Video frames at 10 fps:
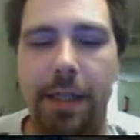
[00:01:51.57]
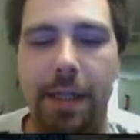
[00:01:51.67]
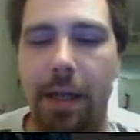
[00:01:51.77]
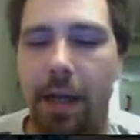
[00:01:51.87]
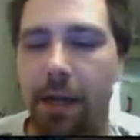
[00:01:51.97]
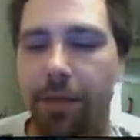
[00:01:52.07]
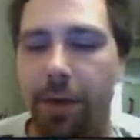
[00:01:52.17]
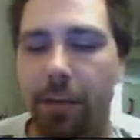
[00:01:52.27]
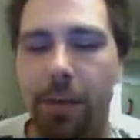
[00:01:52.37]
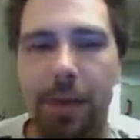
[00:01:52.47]
And I uh,
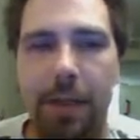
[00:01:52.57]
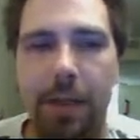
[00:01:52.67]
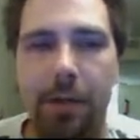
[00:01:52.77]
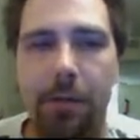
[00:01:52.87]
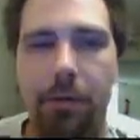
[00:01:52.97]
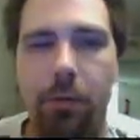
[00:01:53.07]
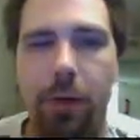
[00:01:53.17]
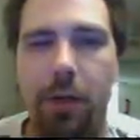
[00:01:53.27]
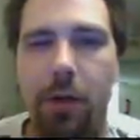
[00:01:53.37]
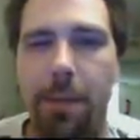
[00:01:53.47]
figured we just, you know, quick
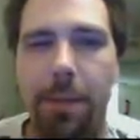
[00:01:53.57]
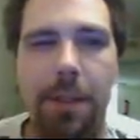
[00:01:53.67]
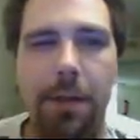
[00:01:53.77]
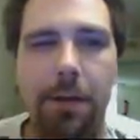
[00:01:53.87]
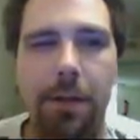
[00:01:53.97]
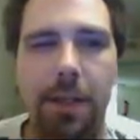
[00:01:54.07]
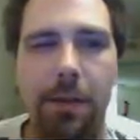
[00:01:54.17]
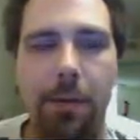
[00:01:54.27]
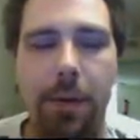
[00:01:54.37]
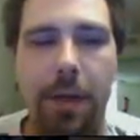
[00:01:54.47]
episode, see
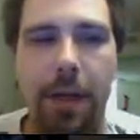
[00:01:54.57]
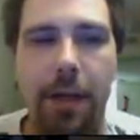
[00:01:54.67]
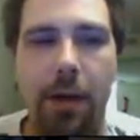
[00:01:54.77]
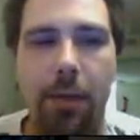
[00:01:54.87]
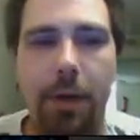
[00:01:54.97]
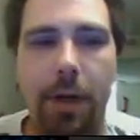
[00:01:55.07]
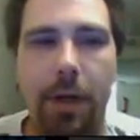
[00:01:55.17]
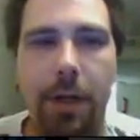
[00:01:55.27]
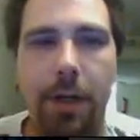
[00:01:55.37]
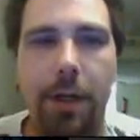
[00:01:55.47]
what we can get going on
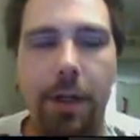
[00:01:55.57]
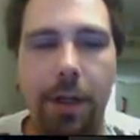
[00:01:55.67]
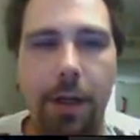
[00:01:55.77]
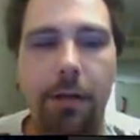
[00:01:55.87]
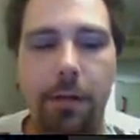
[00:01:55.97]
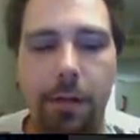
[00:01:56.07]
here, you know?